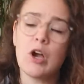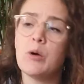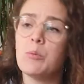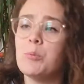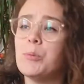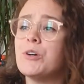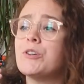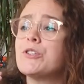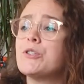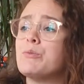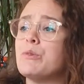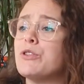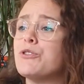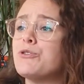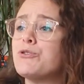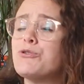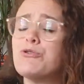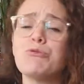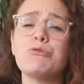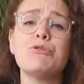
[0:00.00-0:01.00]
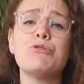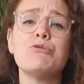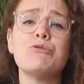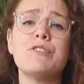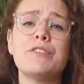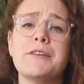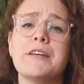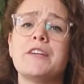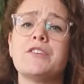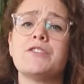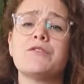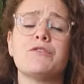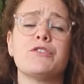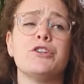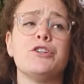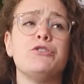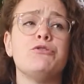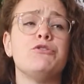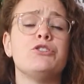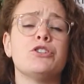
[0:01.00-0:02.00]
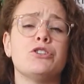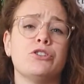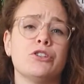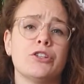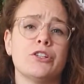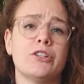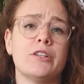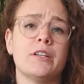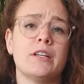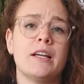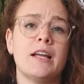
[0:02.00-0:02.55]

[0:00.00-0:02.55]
books with true things for you to learn.